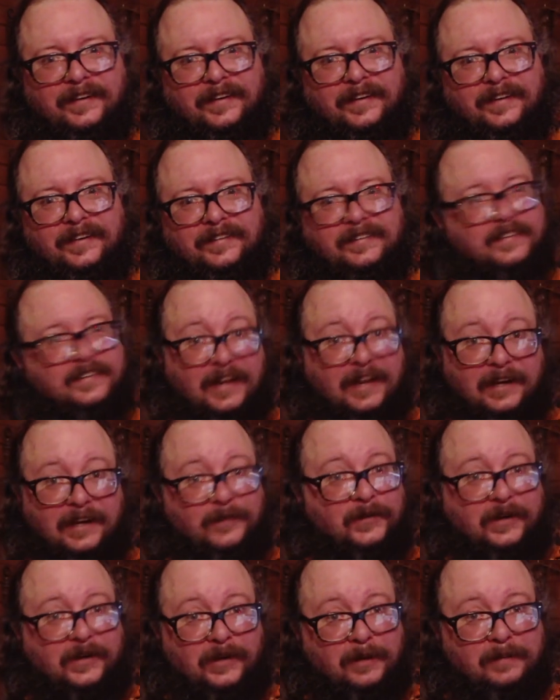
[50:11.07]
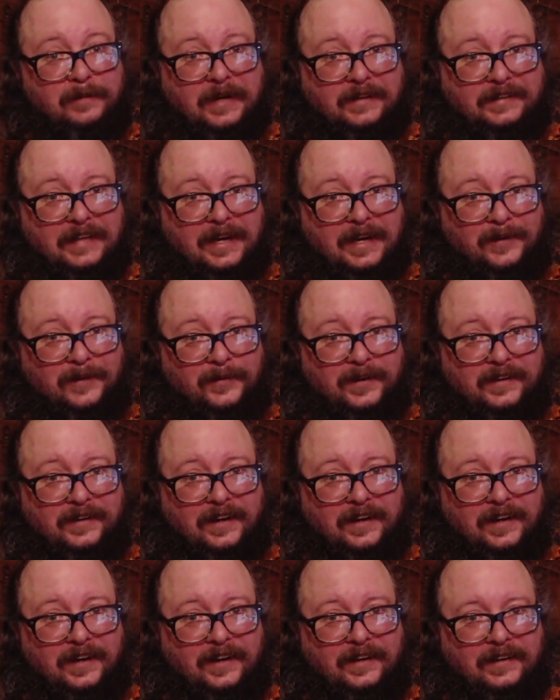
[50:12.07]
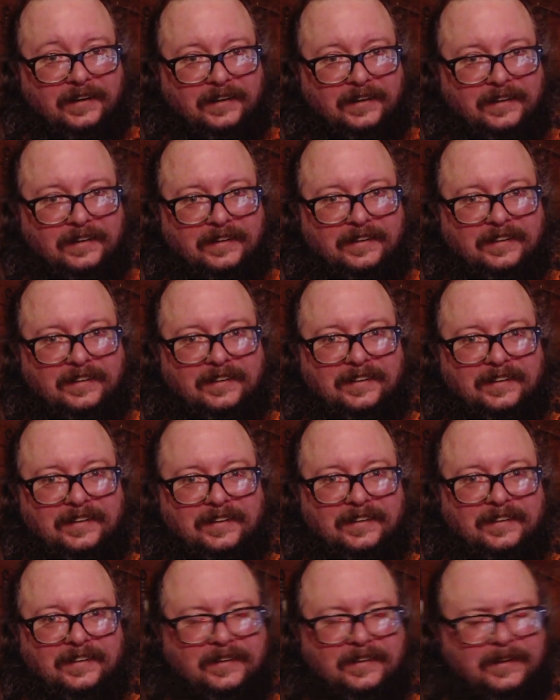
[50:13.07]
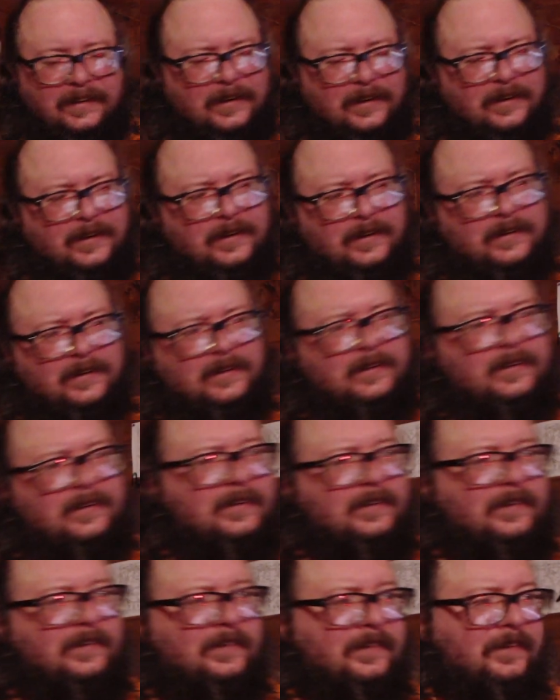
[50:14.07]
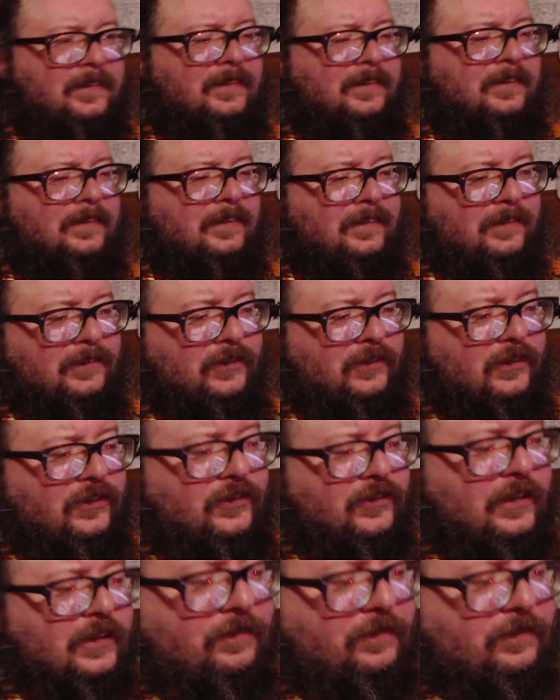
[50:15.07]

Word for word: Does anyone know about that one, huh? Oh. Do yourself a